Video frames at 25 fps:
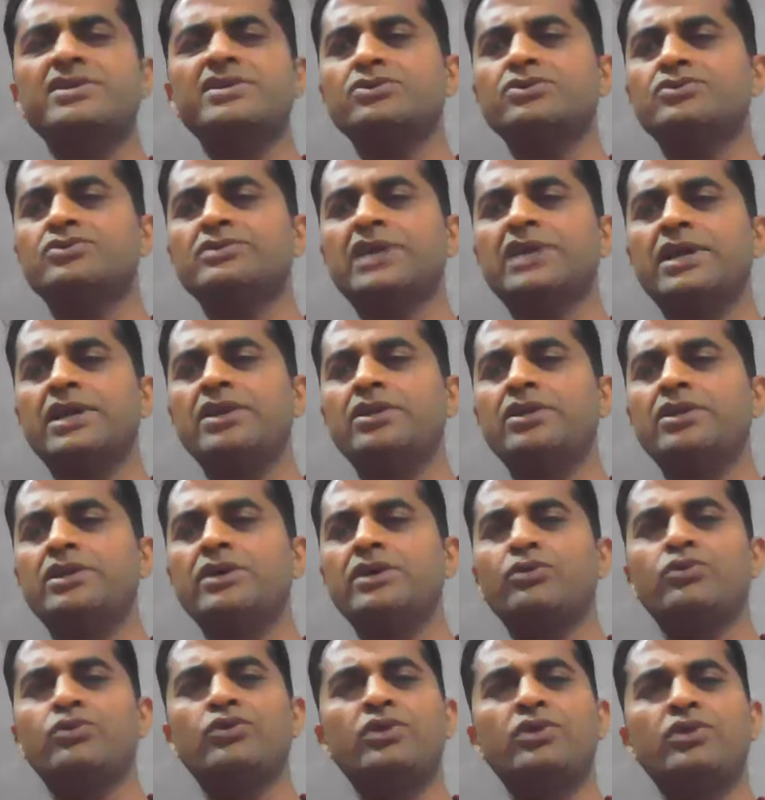the child, they
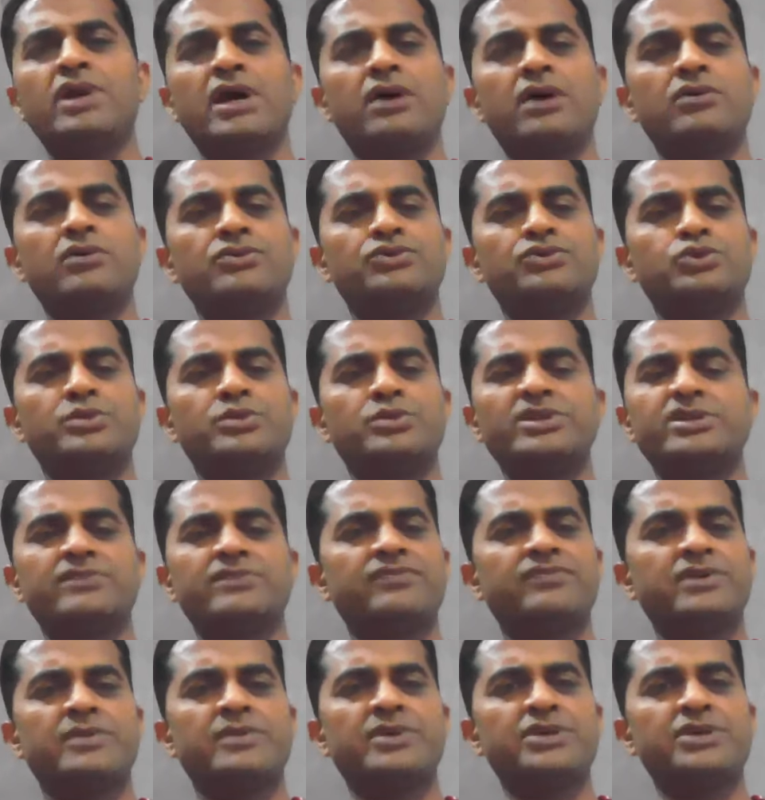won't have so much of
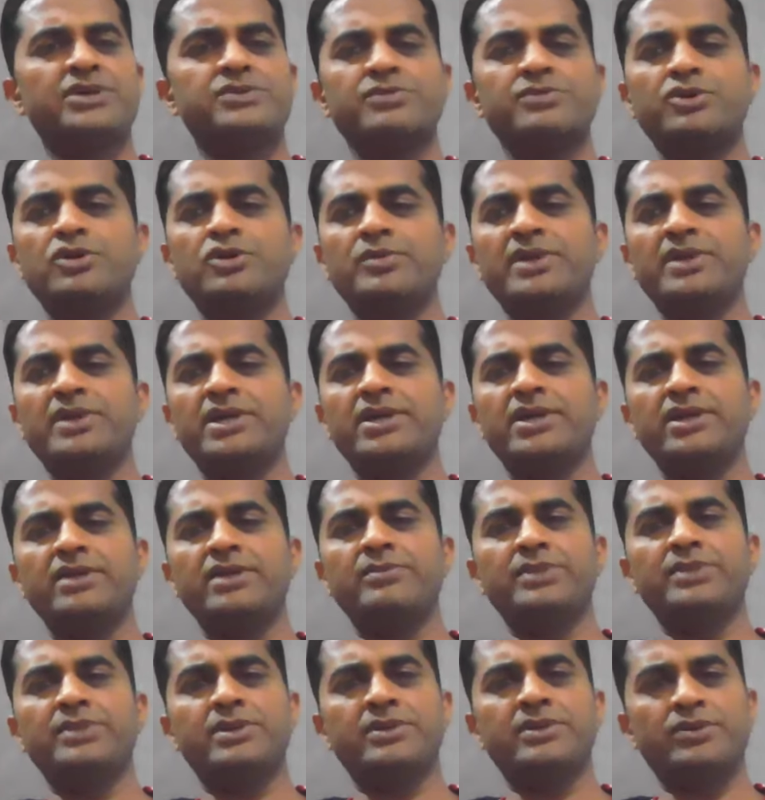
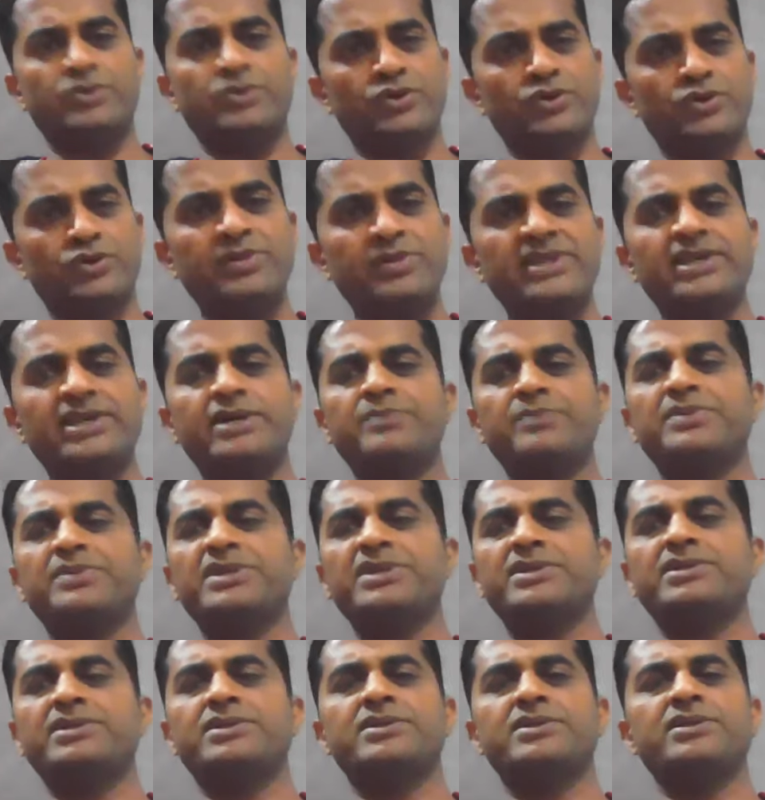hepatosplenomegaly, but could be there,
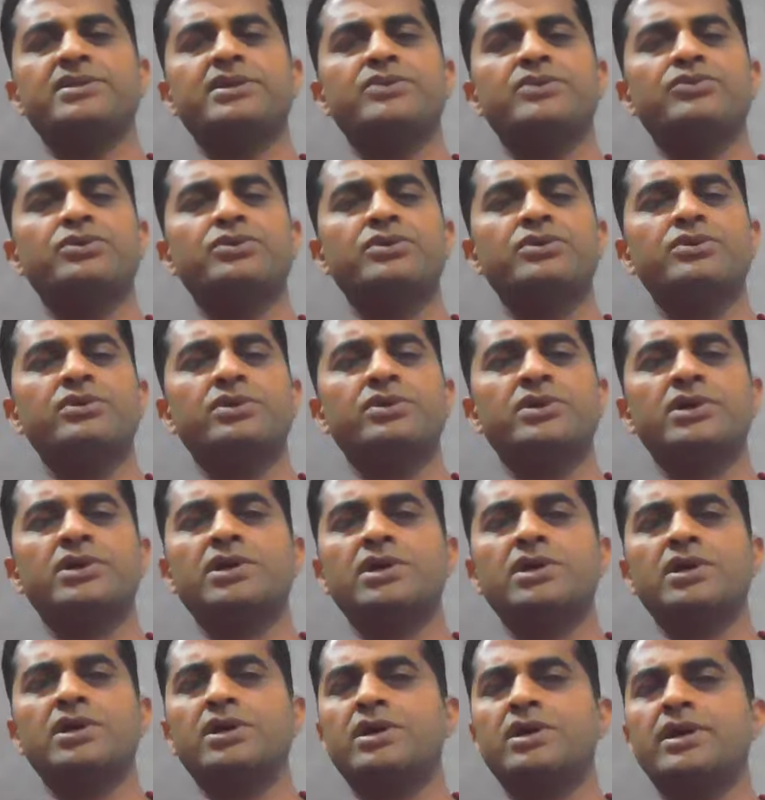but they won't
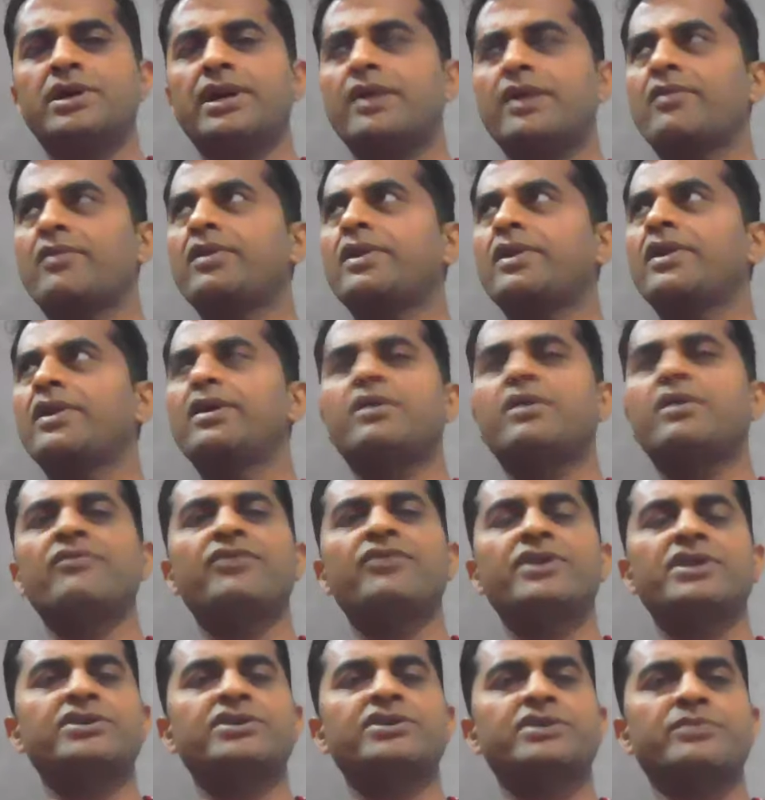regularly come
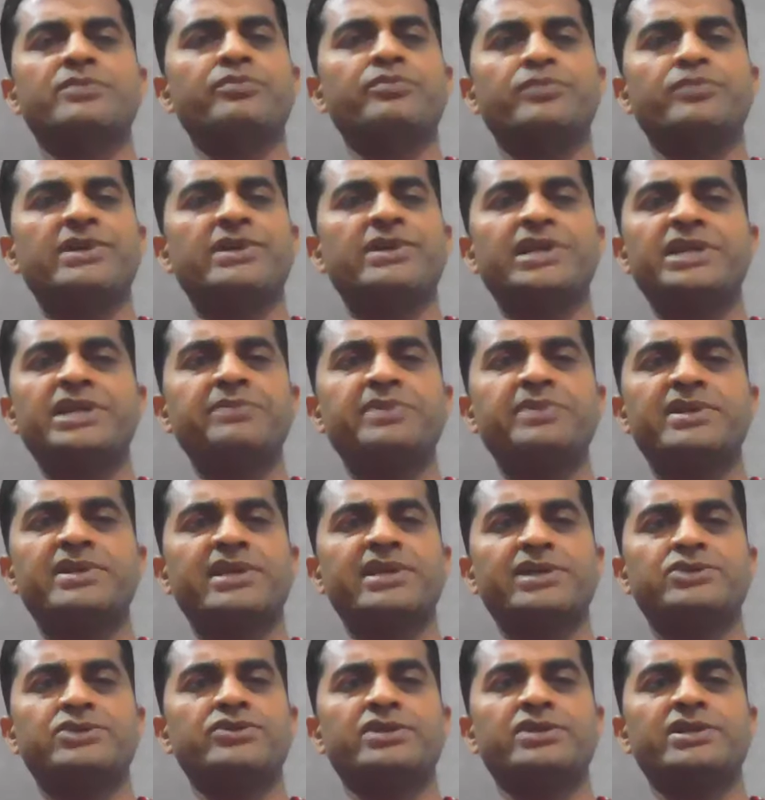for some treatment,
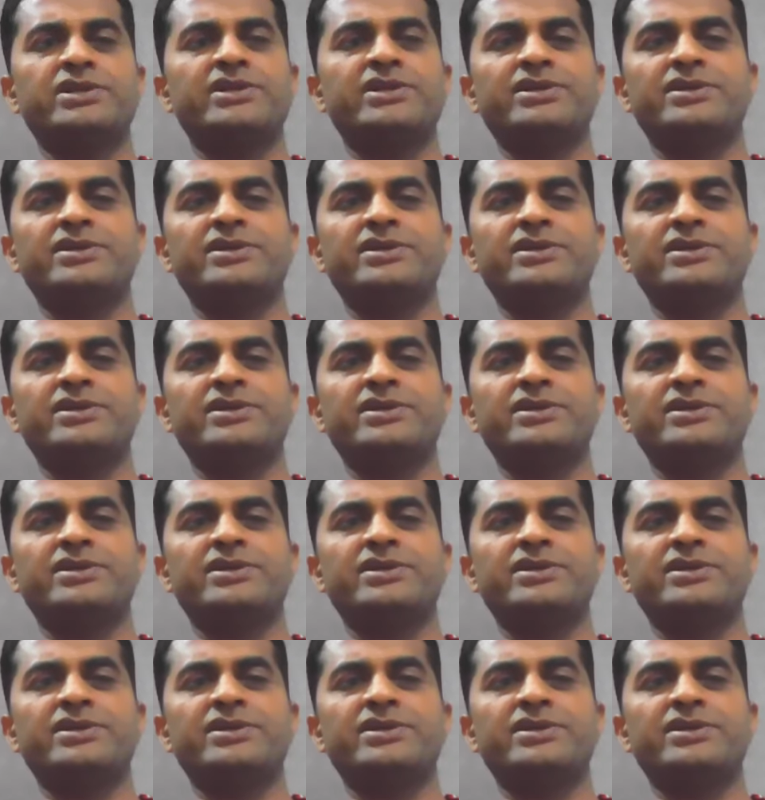actually.